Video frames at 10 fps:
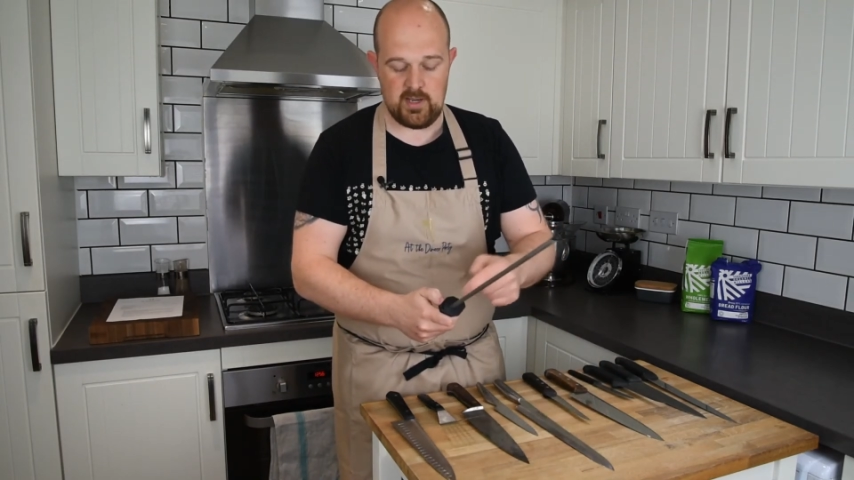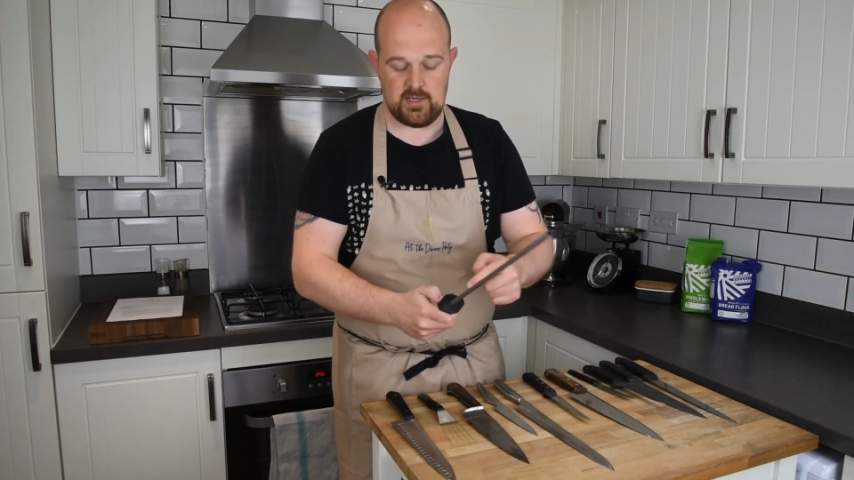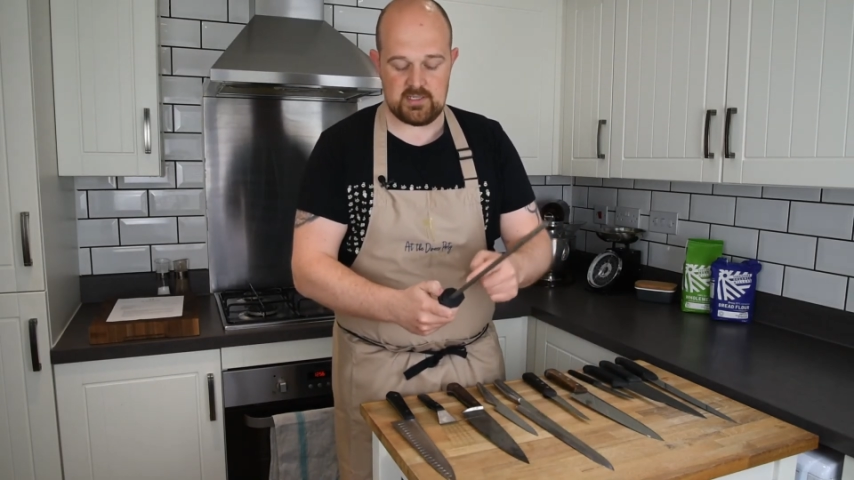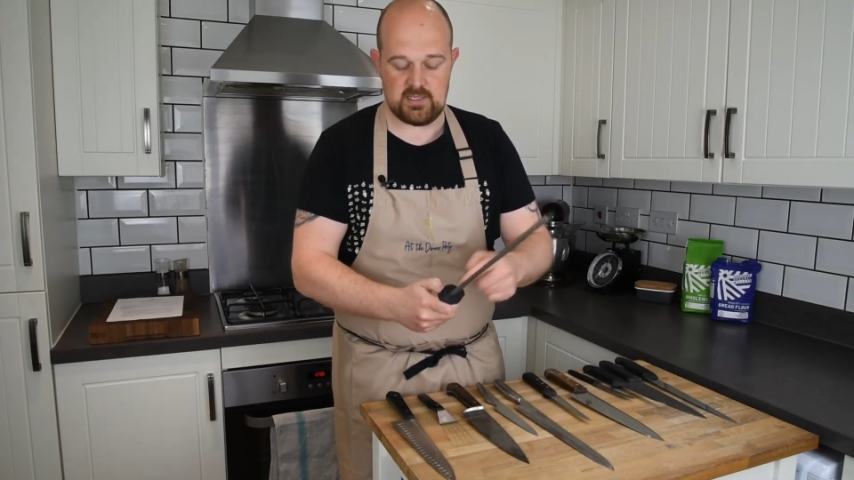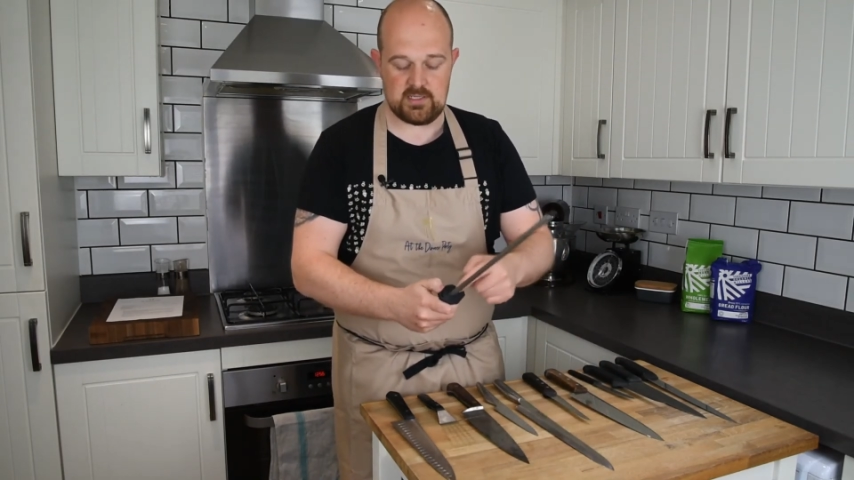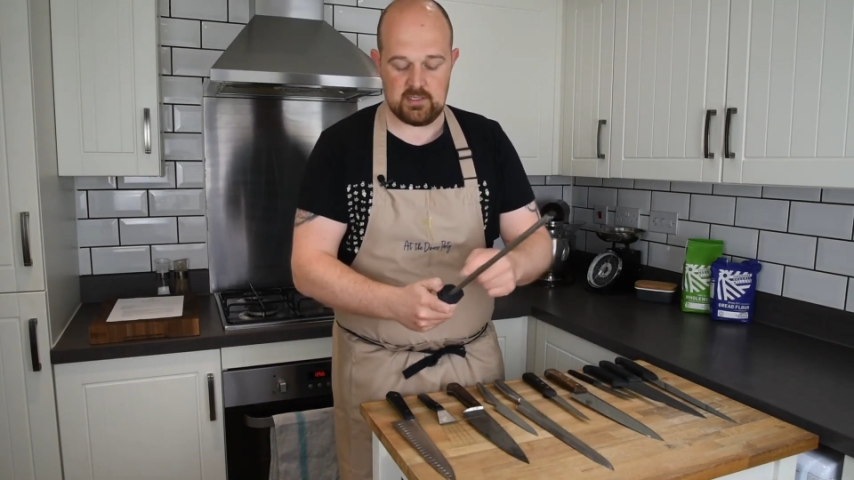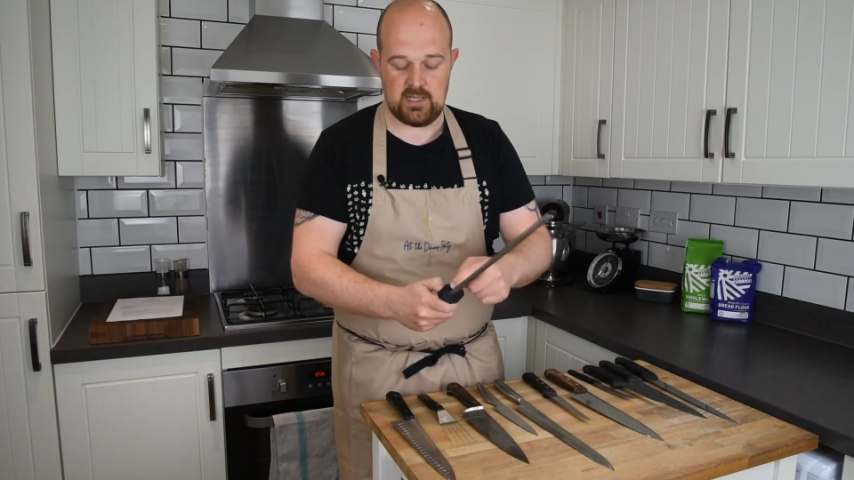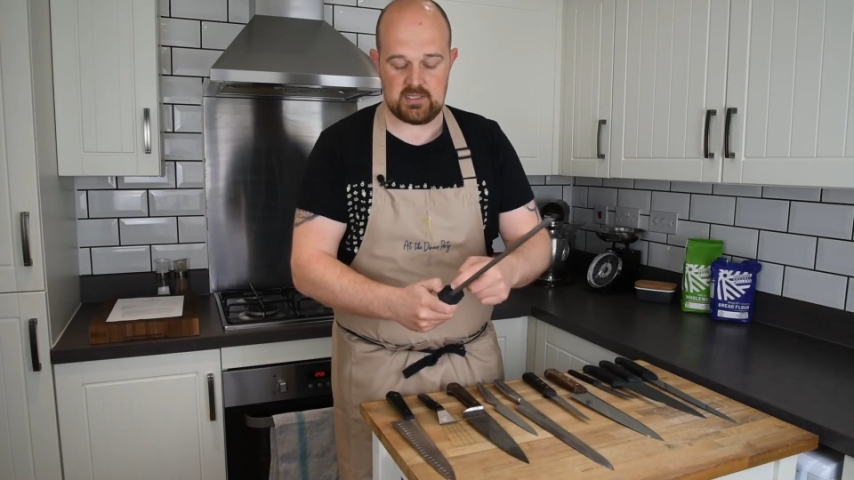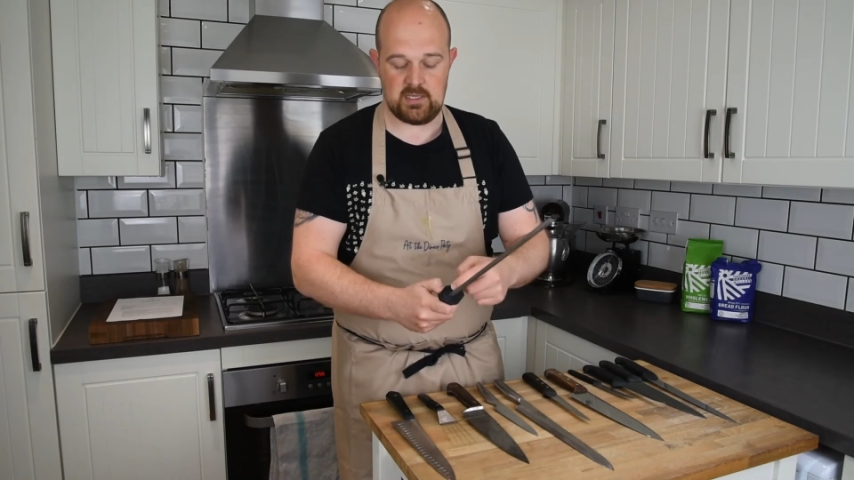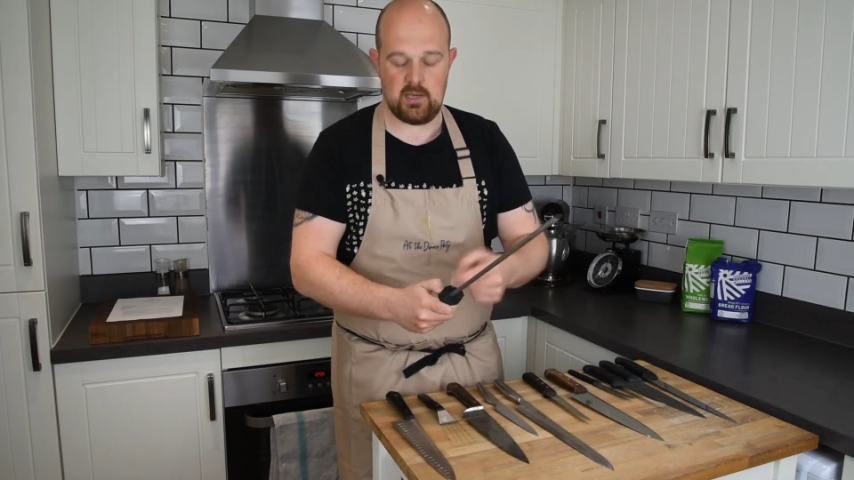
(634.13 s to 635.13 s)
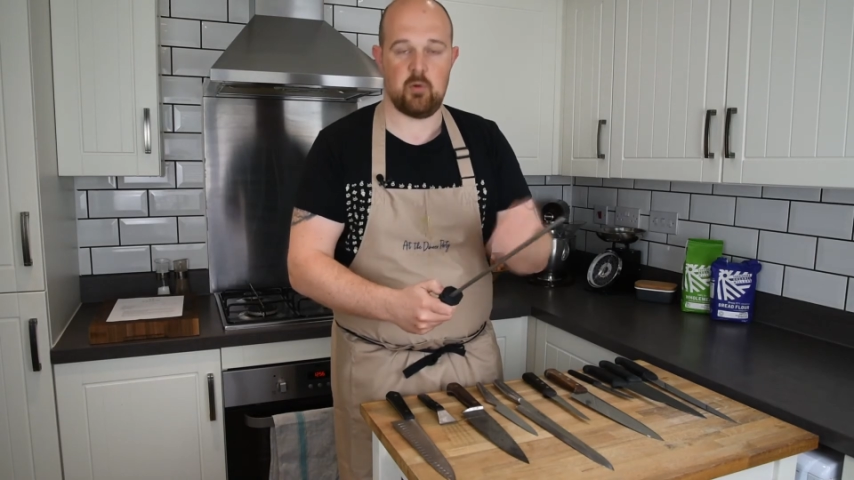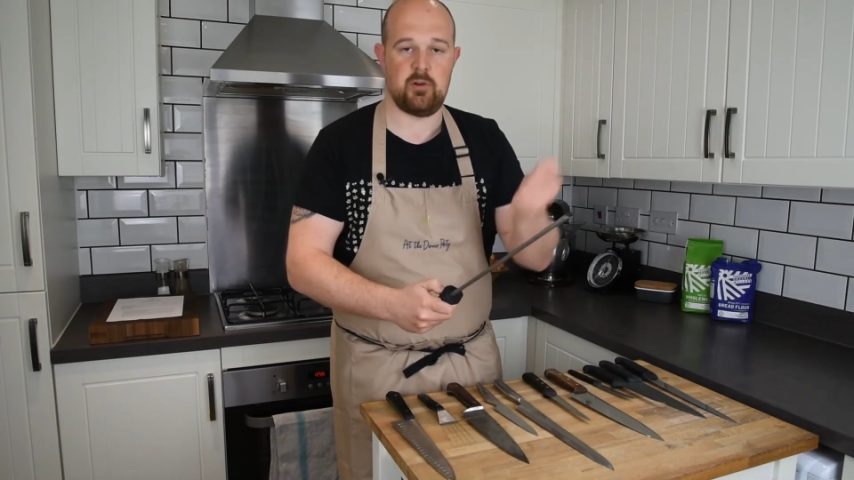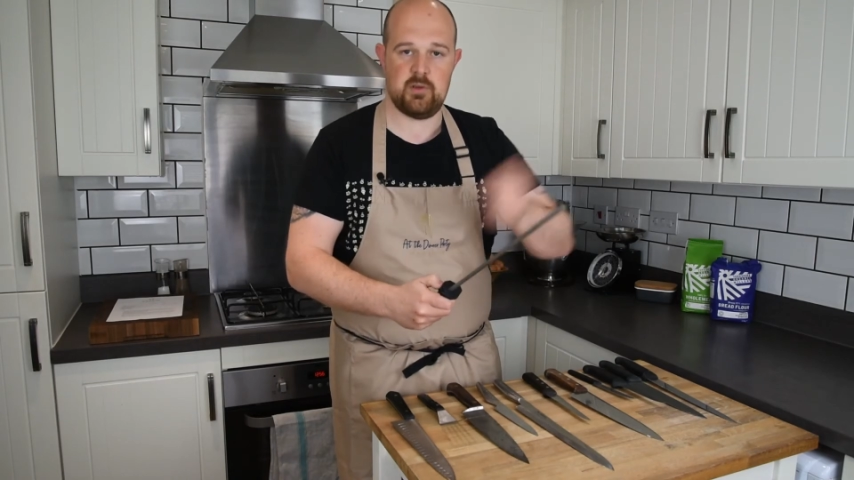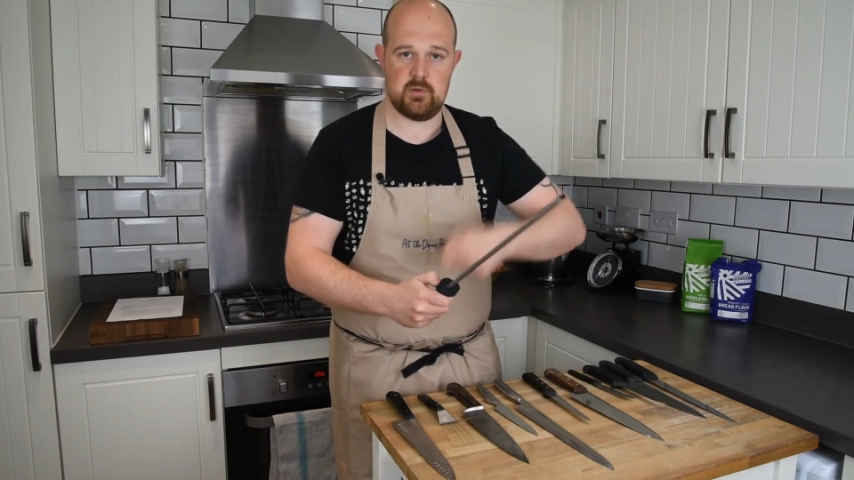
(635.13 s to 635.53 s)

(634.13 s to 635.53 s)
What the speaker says: because the last thing you want to do